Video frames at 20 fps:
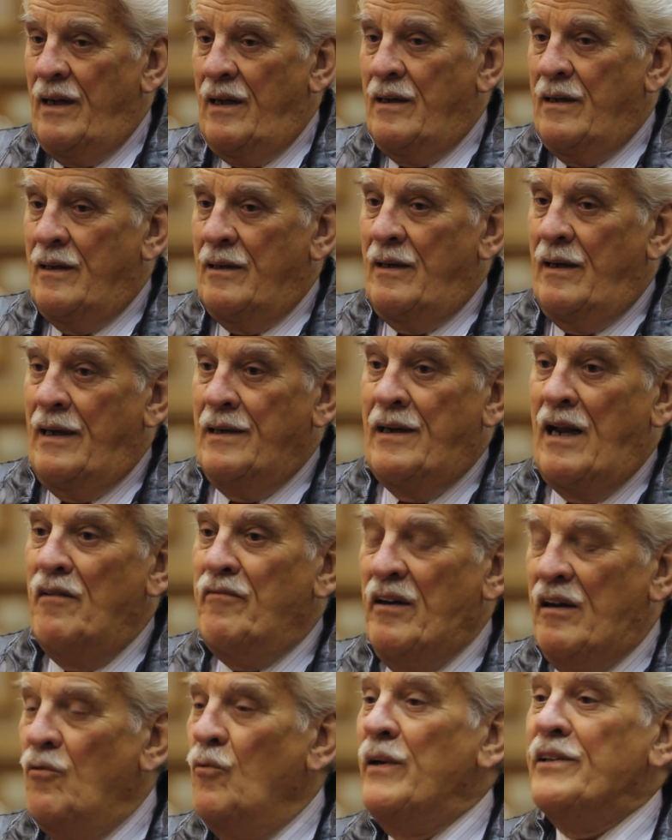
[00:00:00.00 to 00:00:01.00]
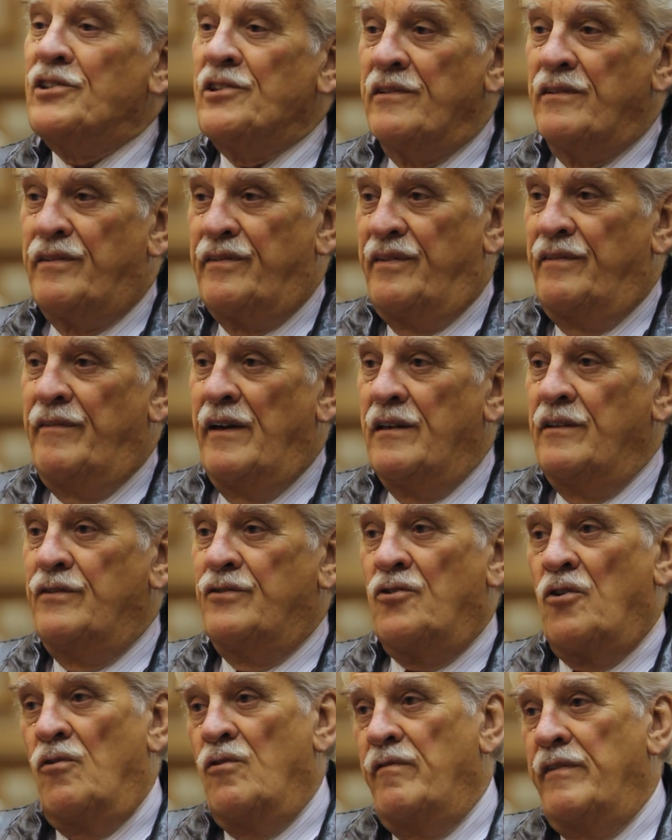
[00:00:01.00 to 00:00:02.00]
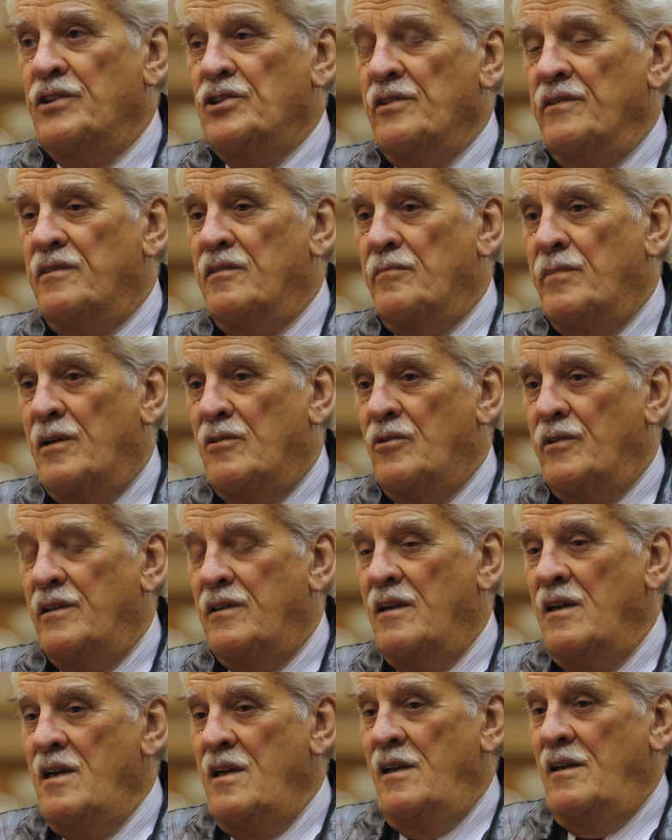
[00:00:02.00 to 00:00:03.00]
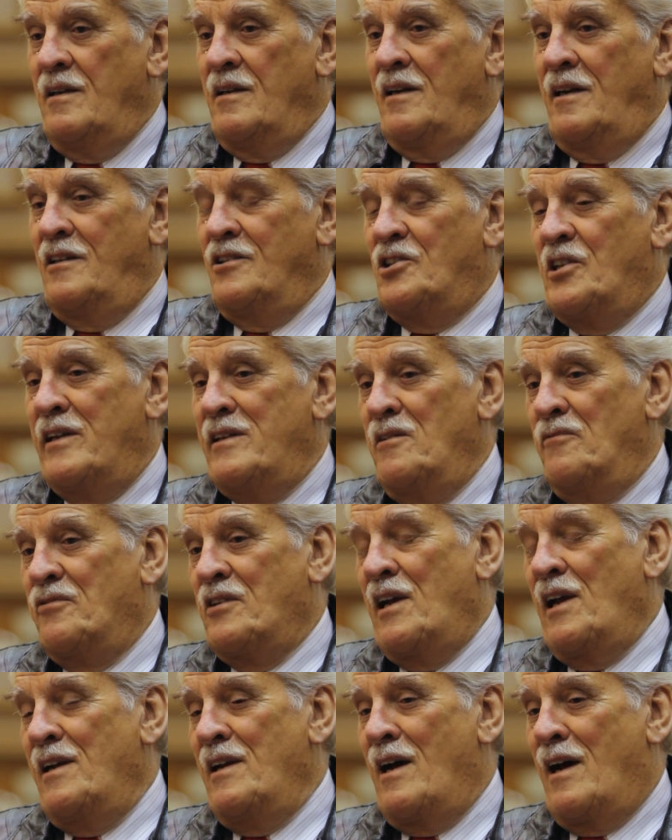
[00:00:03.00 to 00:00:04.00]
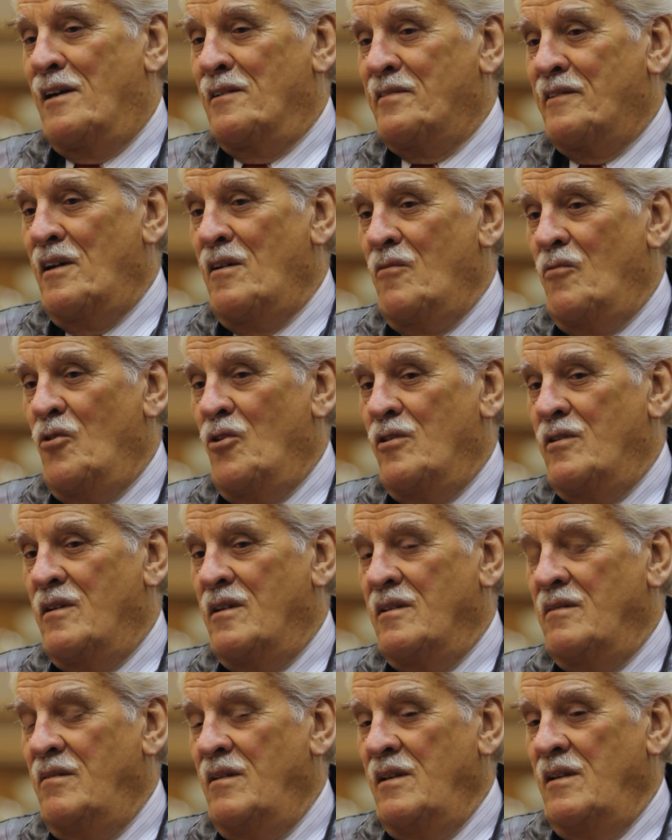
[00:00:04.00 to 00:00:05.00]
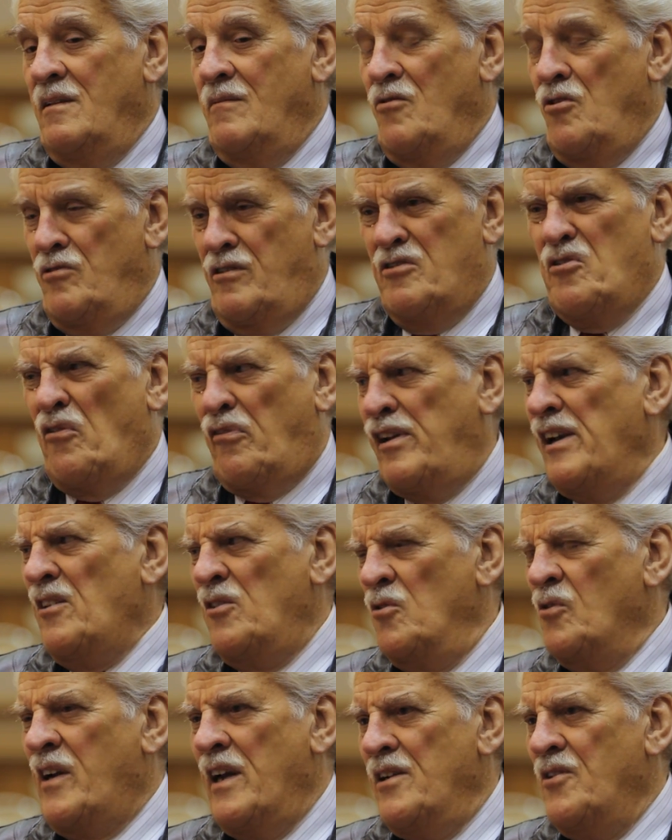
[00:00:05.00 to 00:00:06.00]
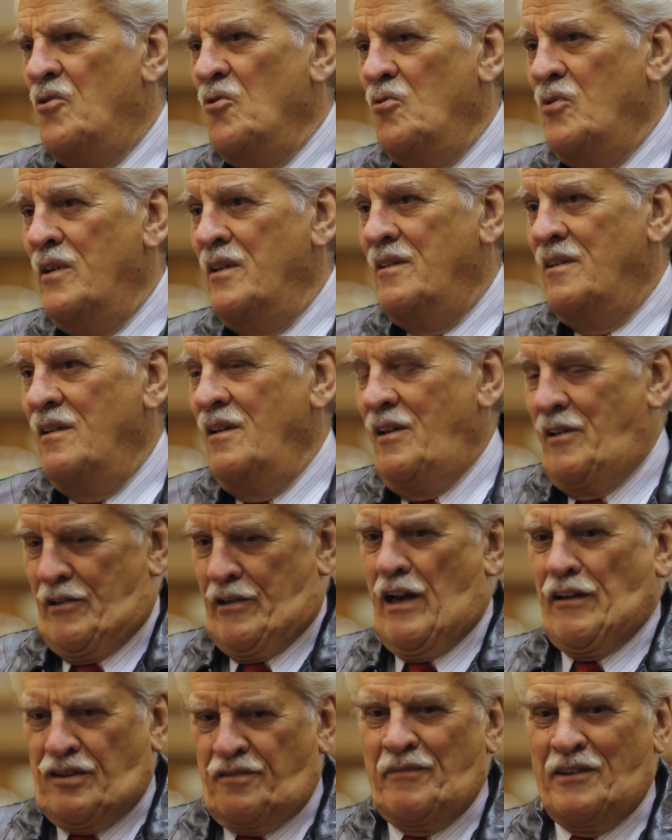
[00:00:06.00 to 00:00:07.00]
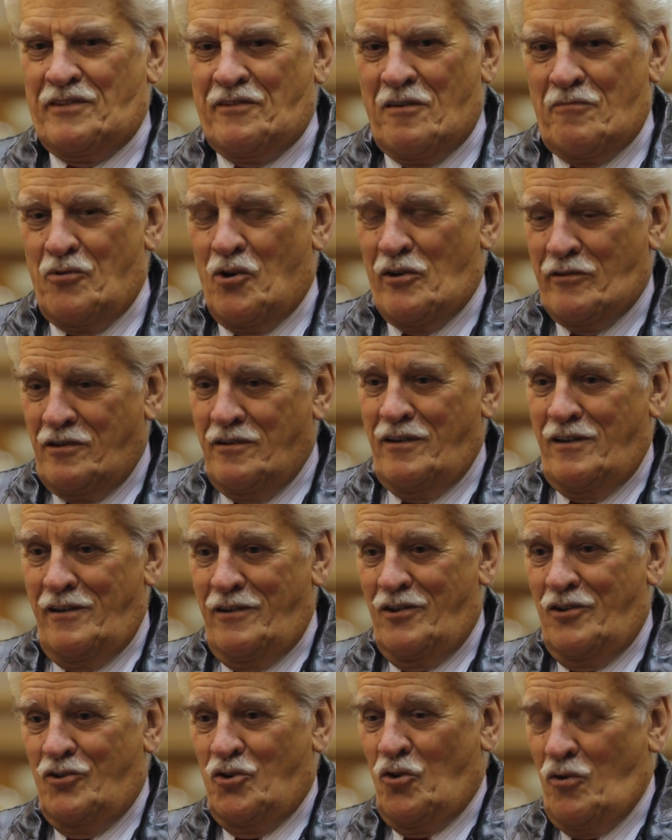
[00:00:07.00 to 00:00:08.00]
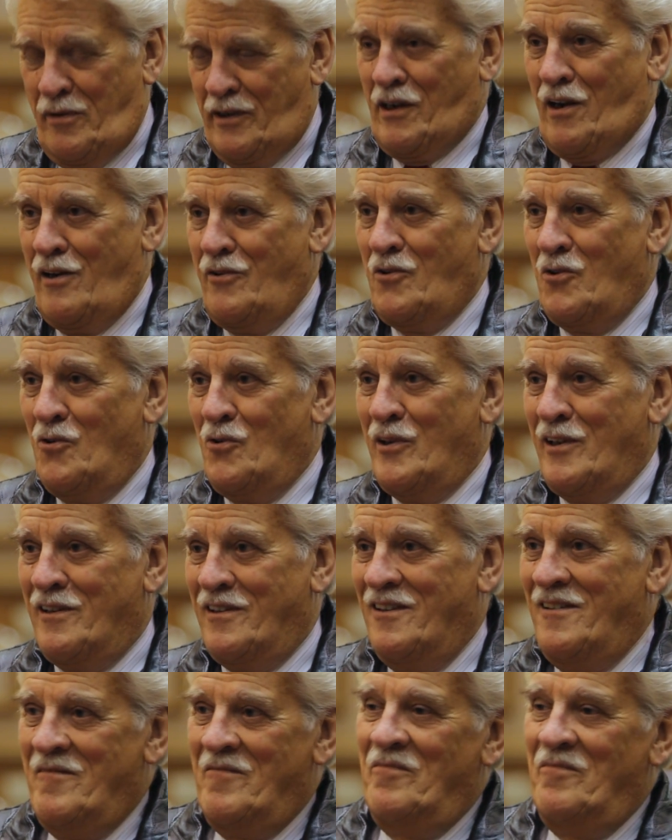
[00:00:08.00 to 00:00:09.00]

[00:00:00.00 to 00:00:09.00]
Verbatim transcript: uh, and having visions, very strong visions about it. And JFK asking Werner, Werner, do you think you can do it? Yes, Mr. President, sure we can do it.